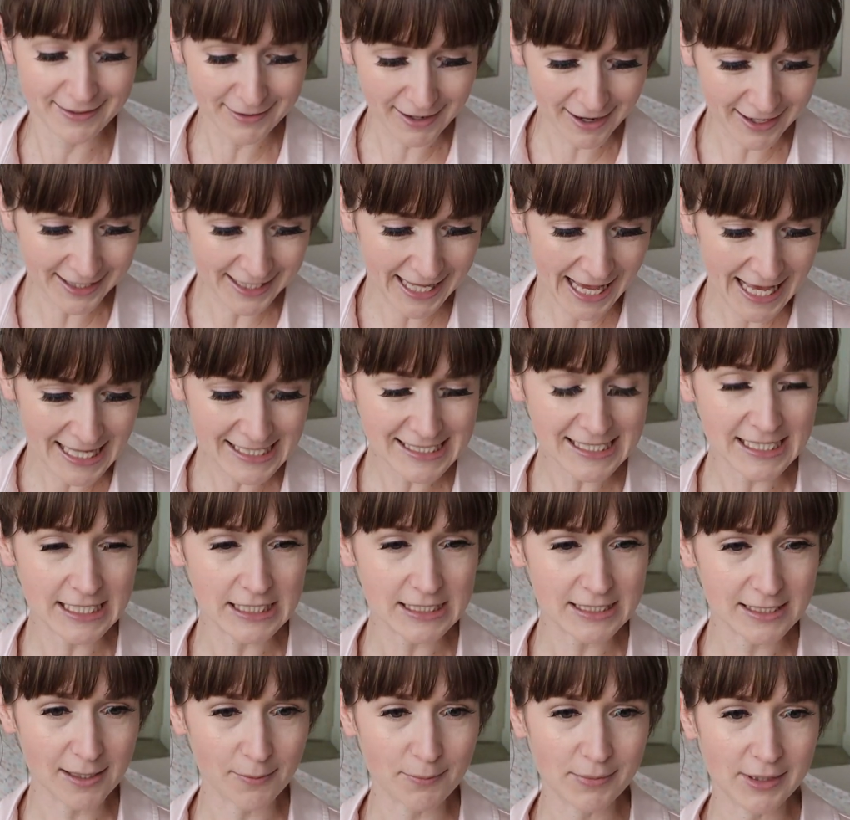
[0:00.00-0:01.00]
I guess
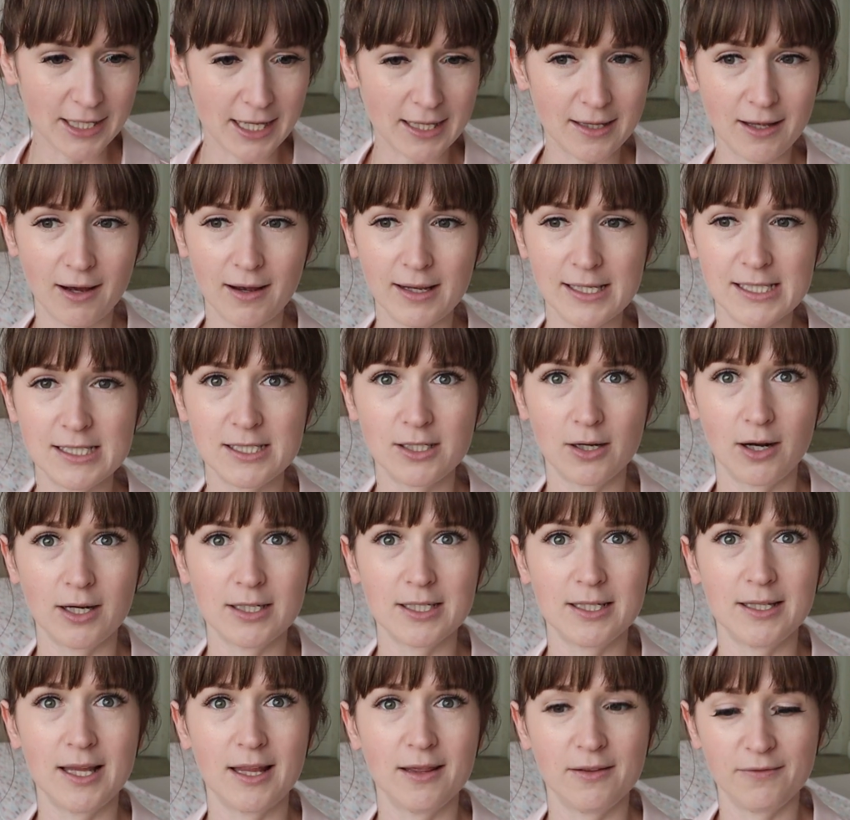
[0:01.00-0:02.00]
it's something that I
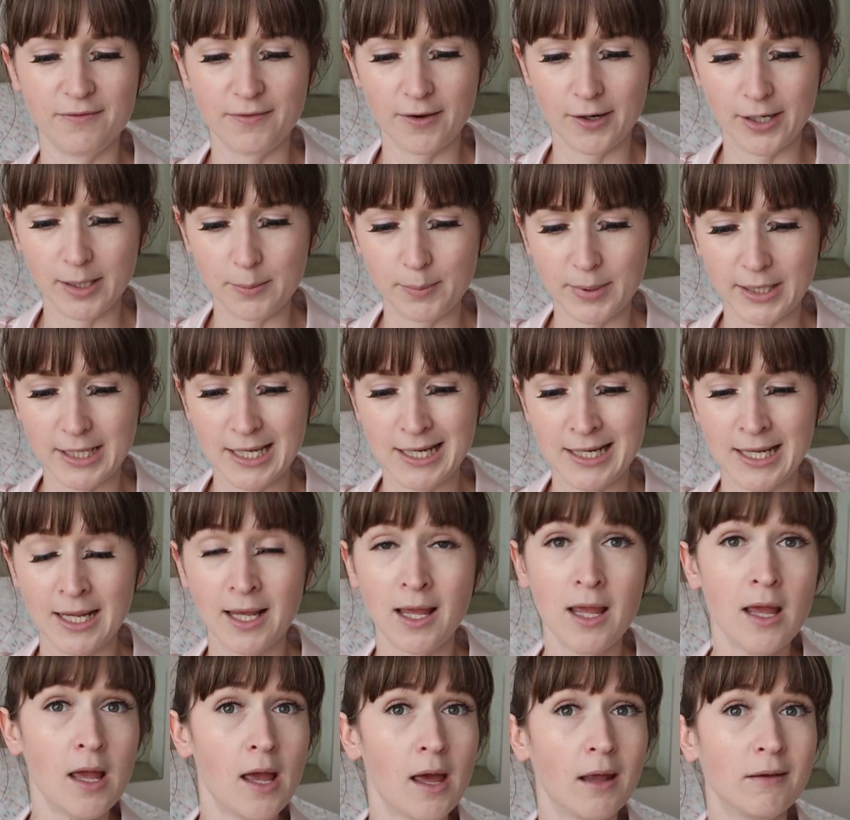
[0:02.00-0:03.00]
started at the very beginning
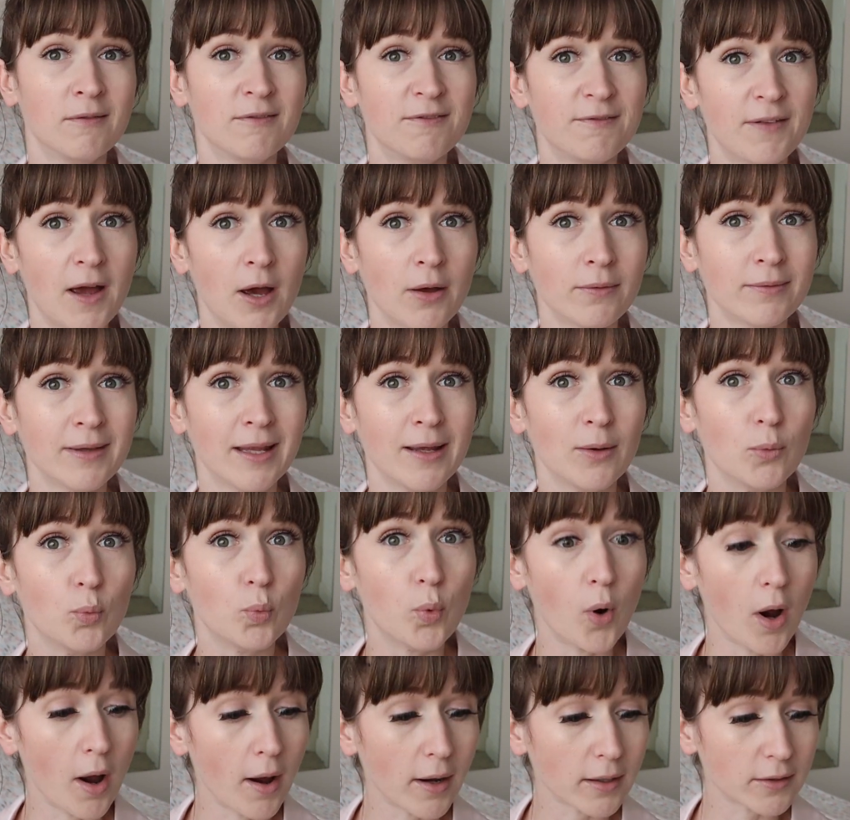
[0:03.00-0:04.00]
and found that it
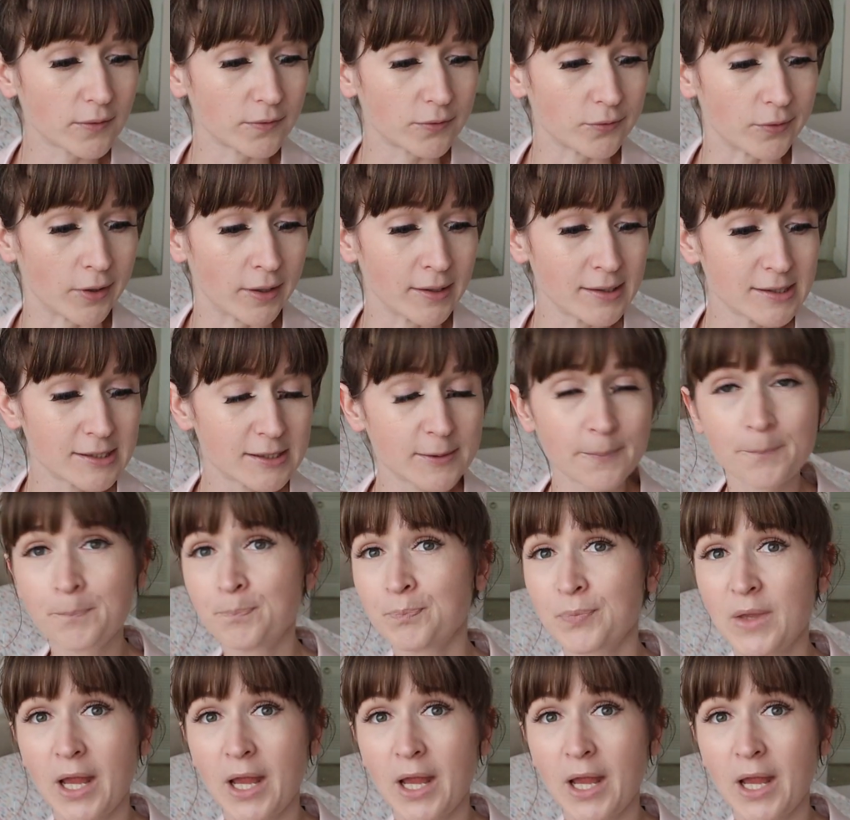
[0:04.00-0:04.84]
worked for us.